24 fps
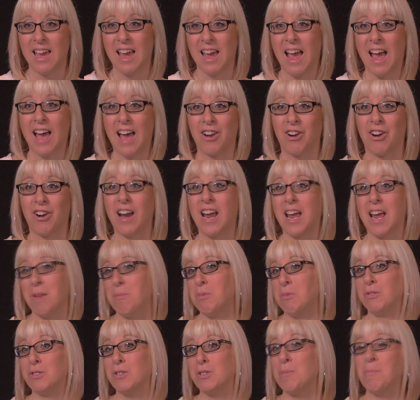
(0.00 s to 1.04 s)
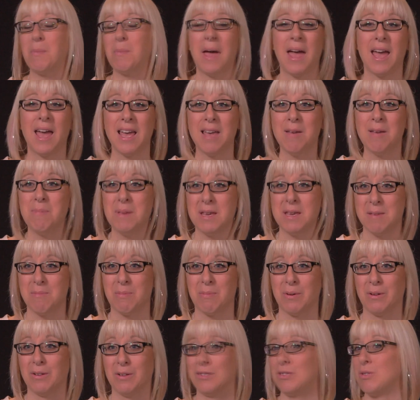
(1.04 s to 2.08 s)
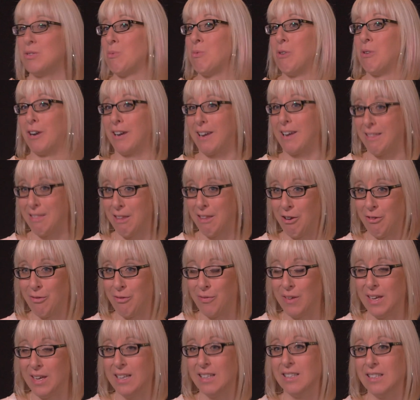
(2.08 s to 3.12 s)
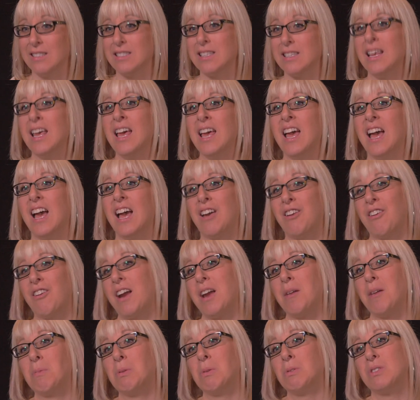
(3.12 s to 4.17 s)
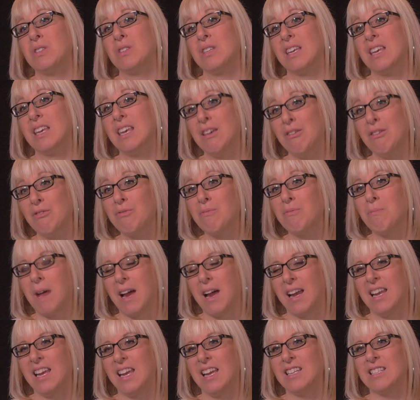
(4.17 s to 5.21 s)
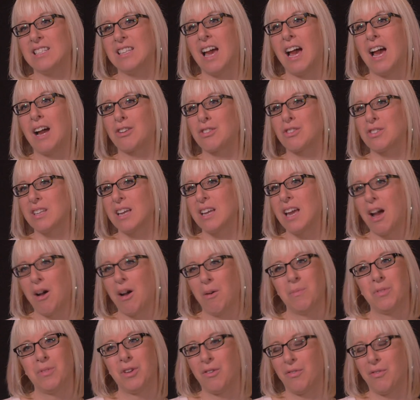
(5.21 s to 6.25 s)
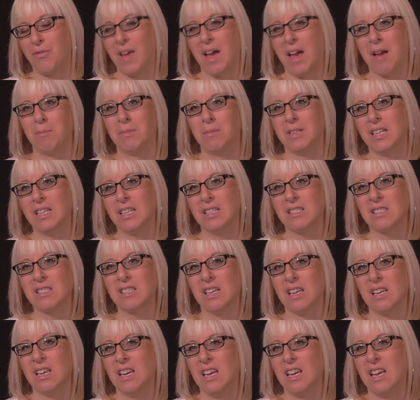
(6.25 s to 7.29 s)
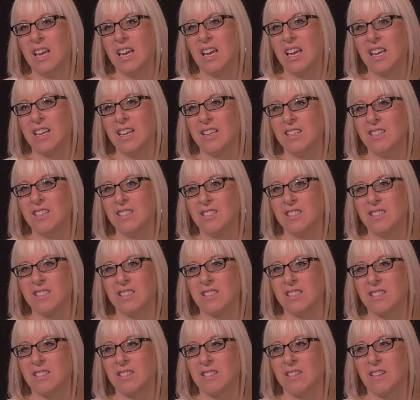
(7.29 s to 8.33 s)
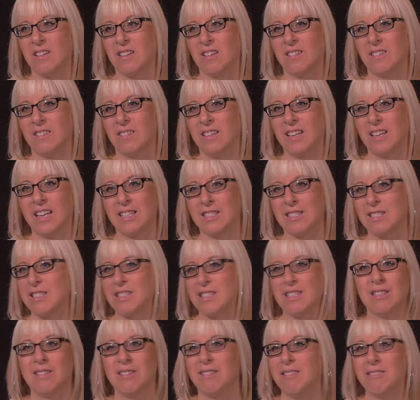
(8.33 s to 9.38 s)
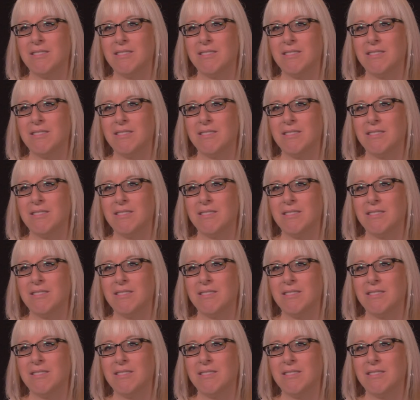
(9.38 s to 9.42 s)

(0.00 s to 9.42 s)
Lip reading: and are able to pay people to work in their fields and are able to give money to actually help their families, it's the